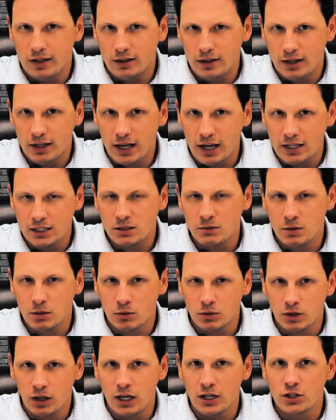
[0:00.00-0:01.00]
it has to be
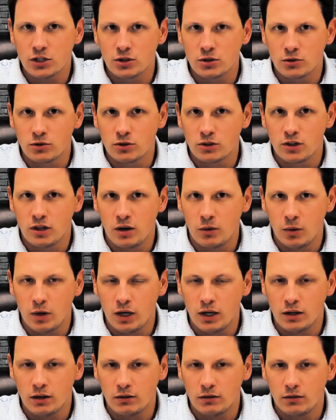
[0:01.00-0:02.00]
relational, so that
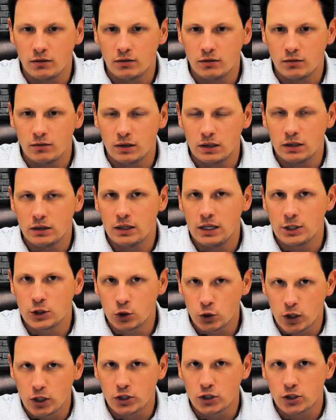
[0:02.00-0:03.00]
way they
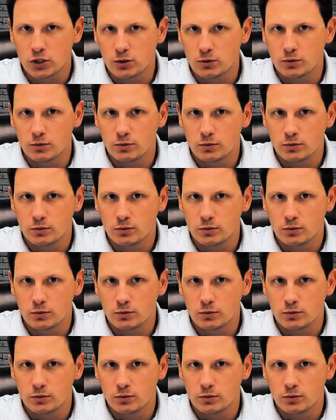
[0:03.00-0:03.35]
trust you.